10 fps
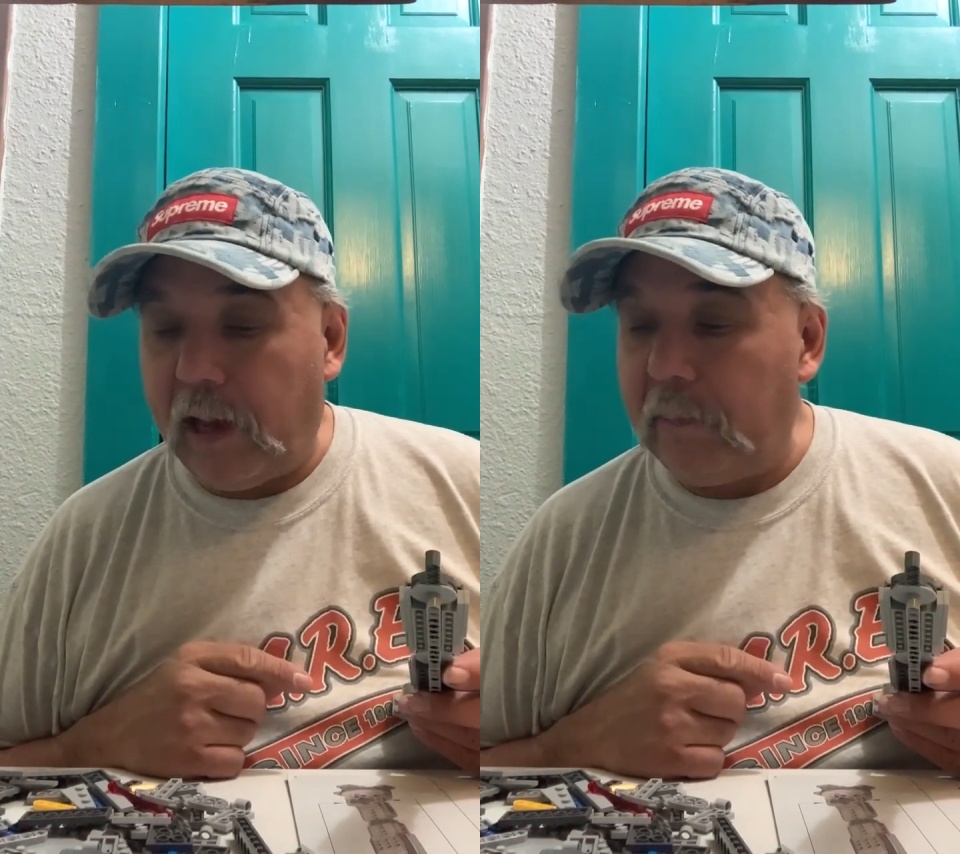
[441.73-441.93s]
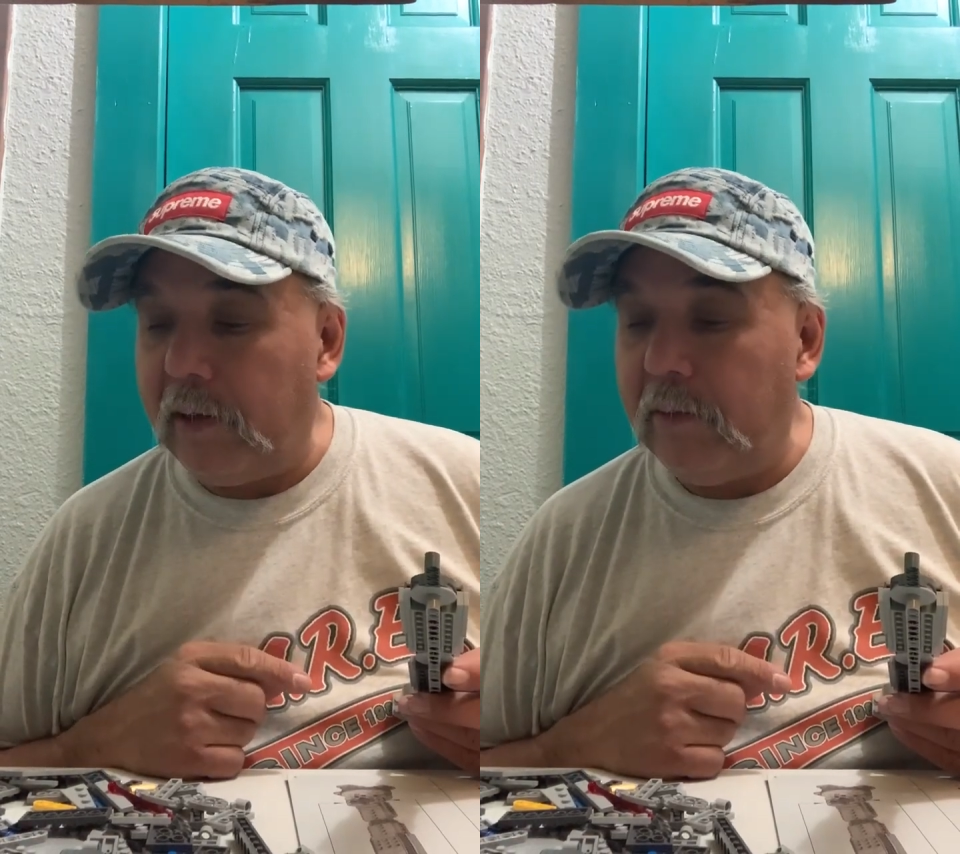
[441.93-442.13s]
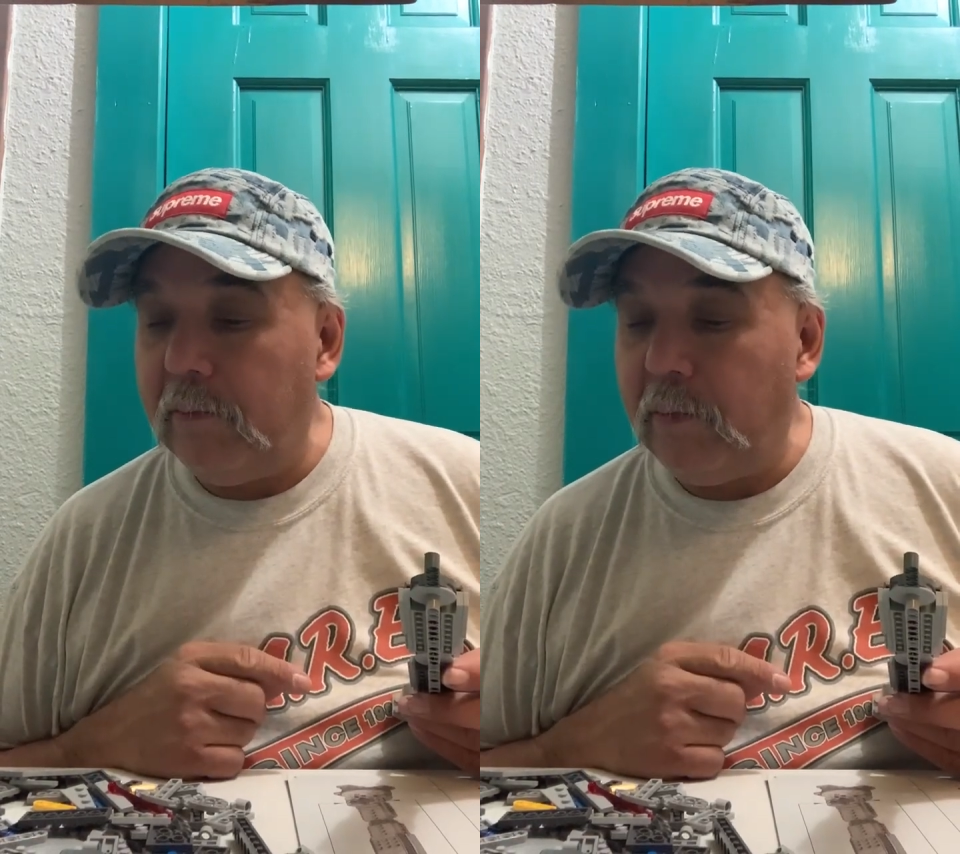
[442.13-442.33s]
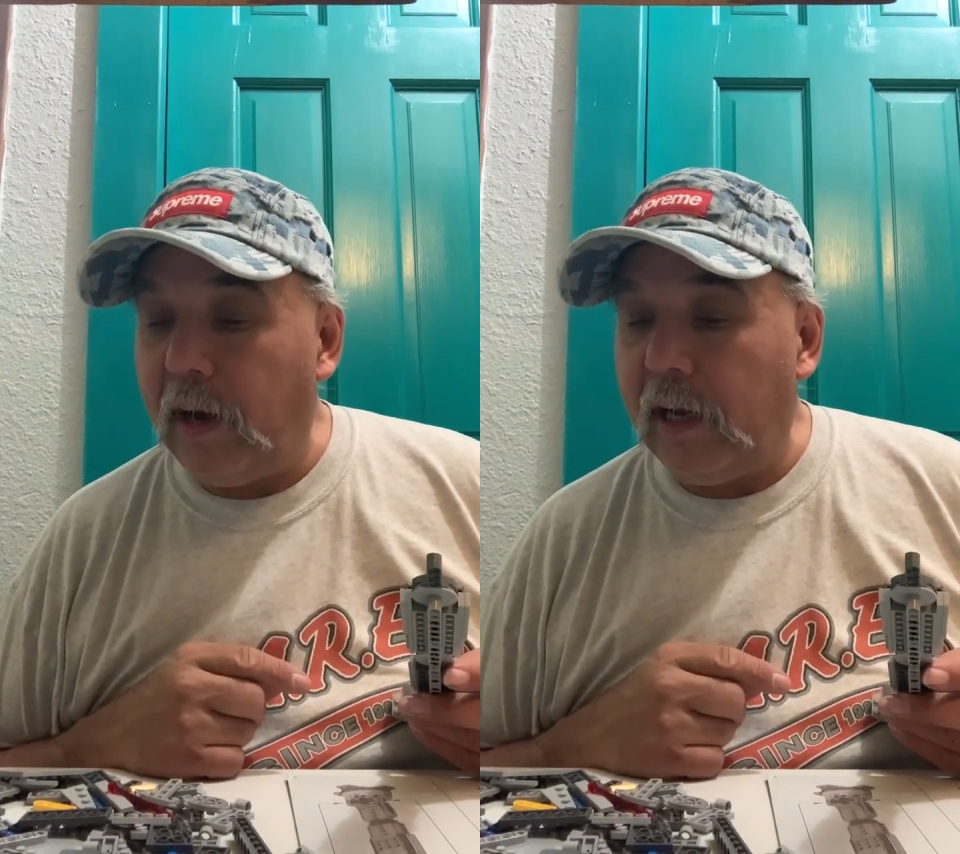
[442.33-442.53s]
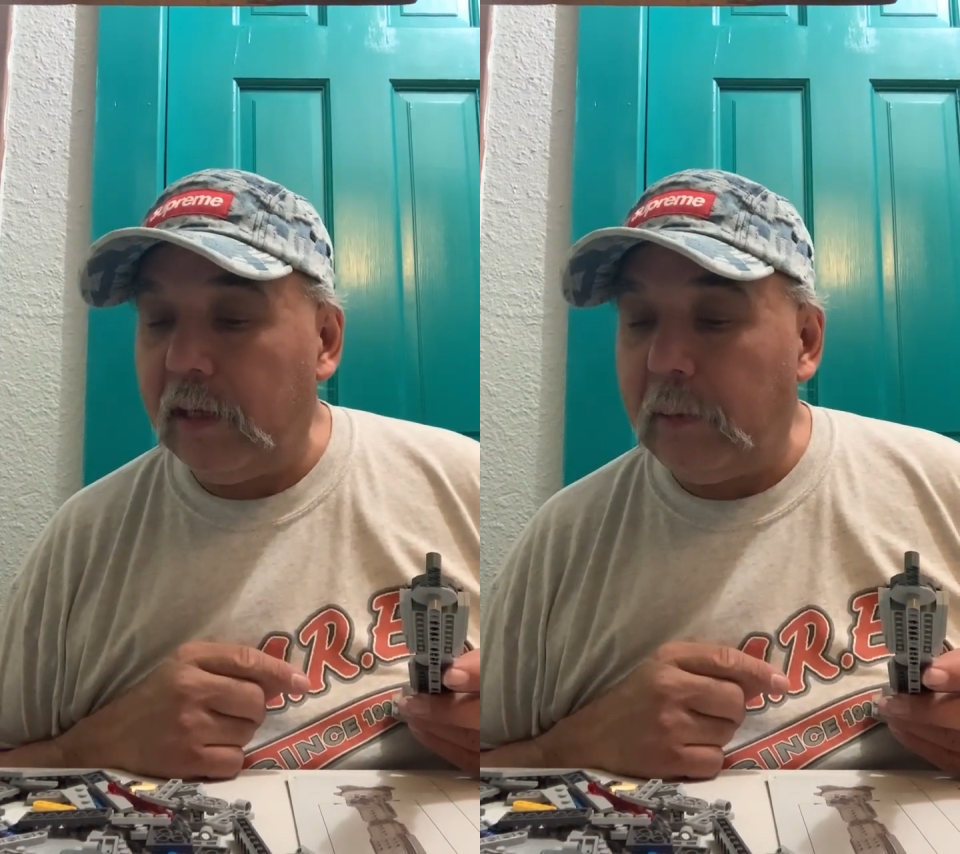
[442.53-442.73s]
I've been
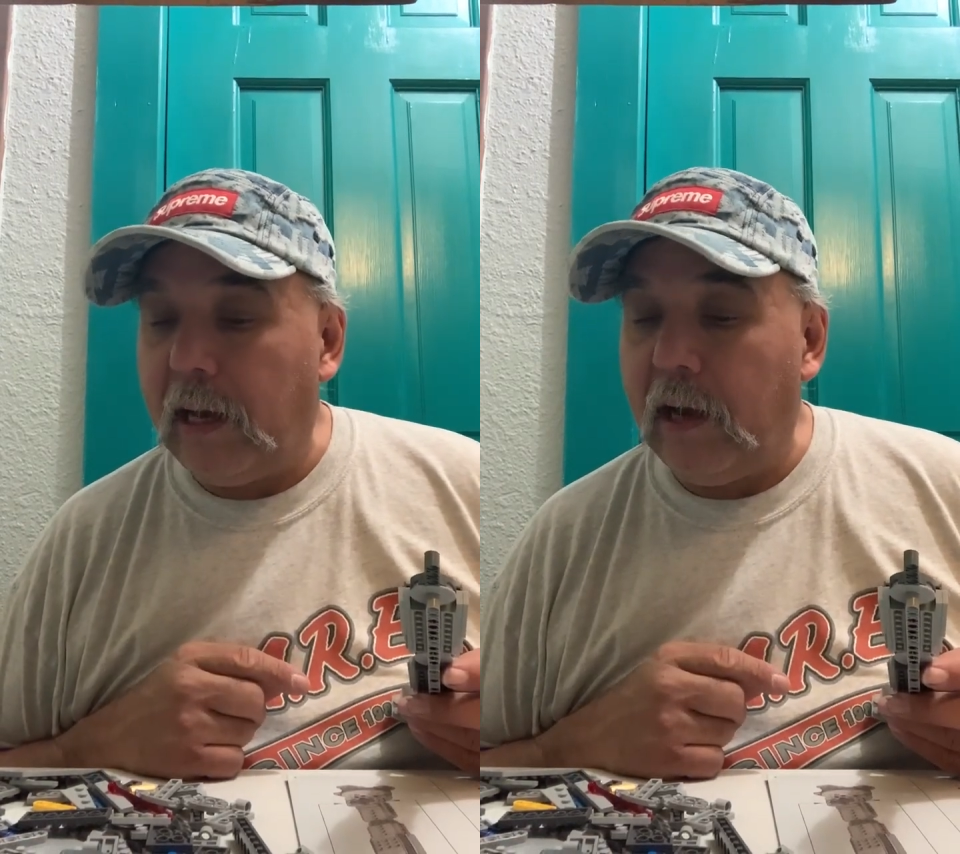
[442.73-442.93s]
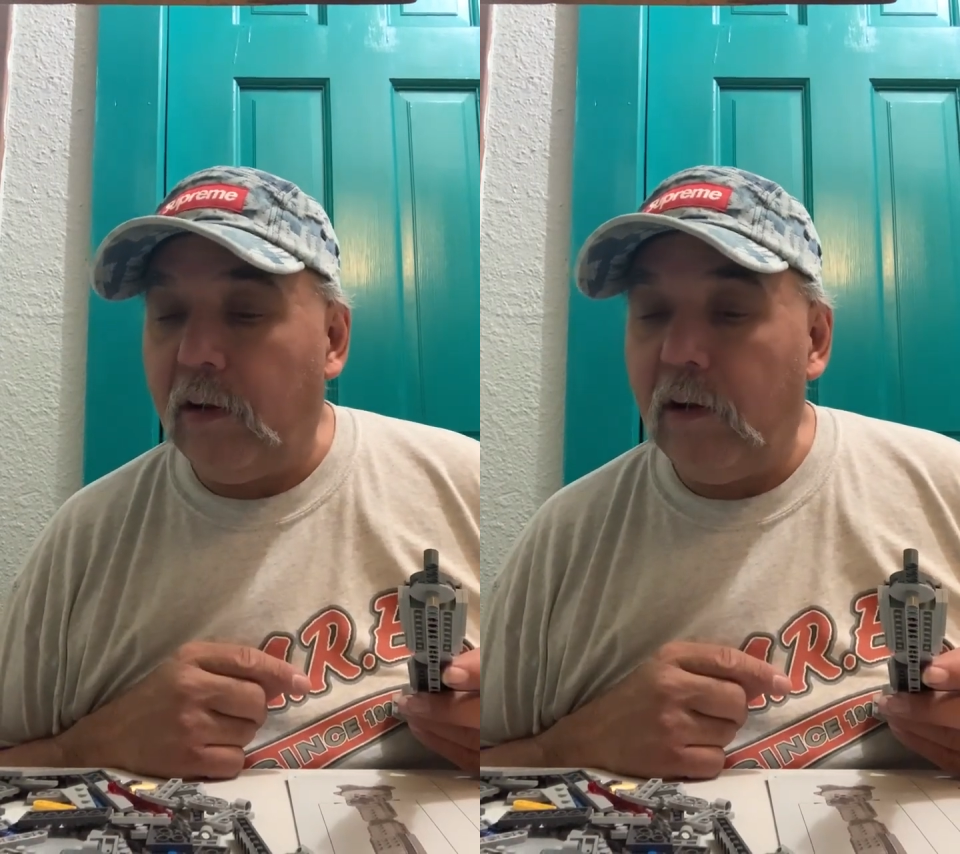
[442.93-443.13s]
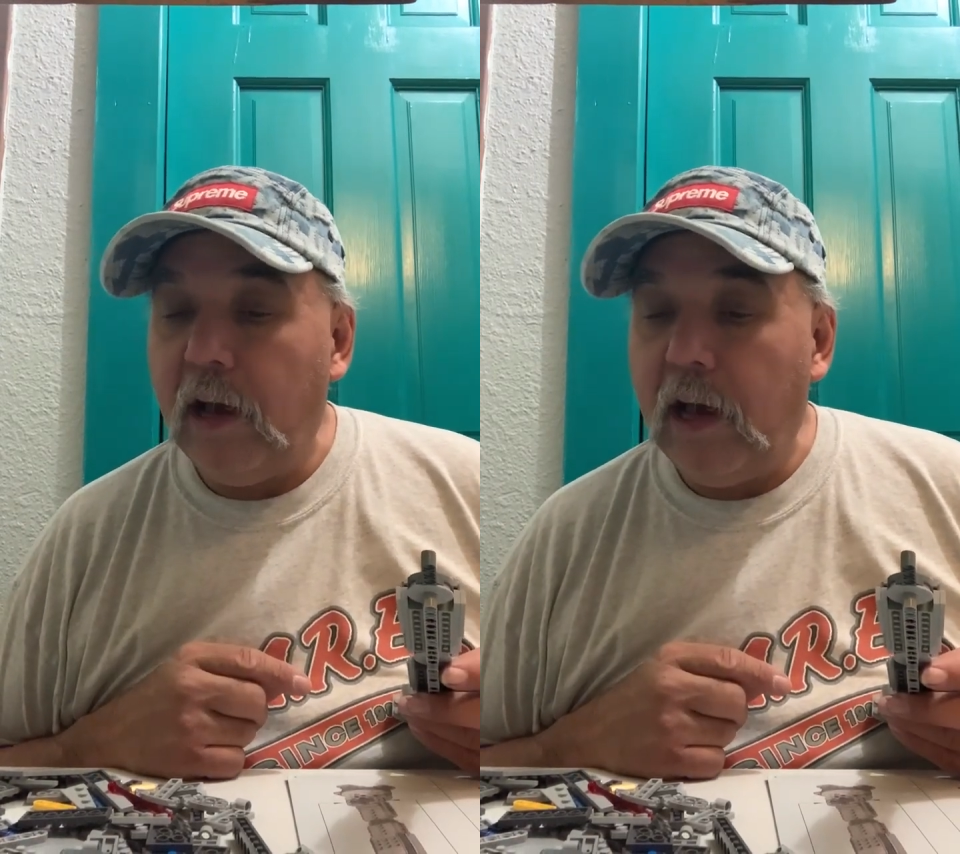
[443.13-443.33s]
bragging about how